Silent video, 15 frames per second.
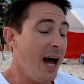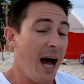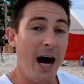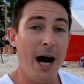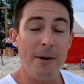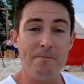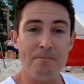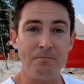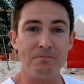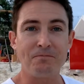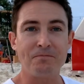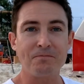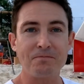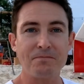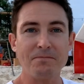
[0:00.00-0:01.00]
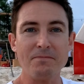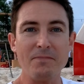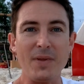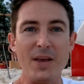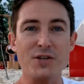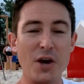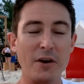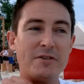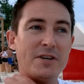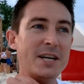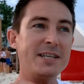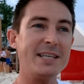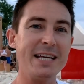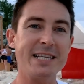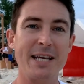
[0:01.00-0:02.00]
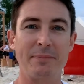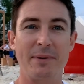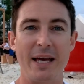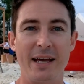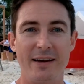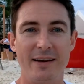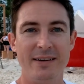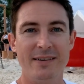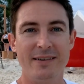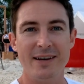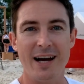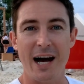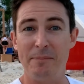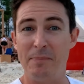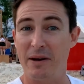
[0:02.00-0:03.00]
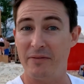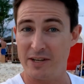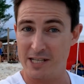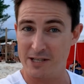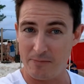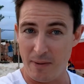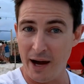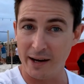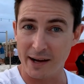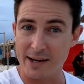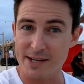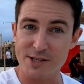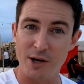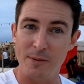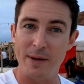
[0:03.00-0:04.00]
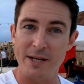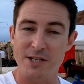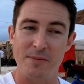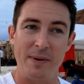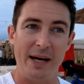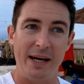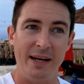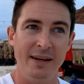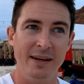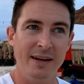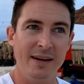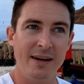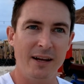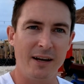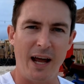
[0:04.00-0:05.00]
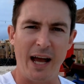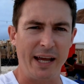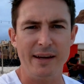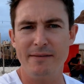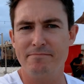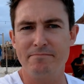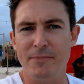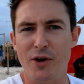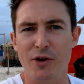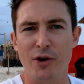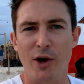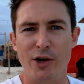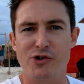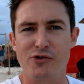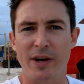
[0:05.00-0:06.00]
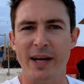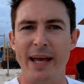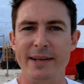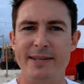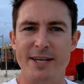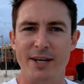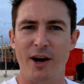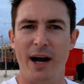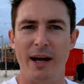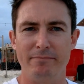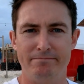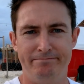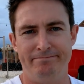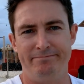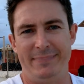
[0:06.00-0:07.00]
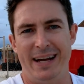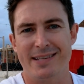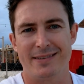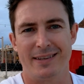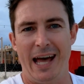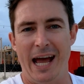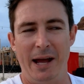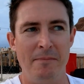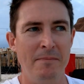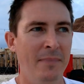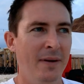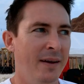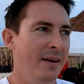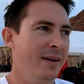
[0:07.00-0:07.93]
So if she says something, a bit of a smart ass comment to me, like you're not drinking tonight, that's lame.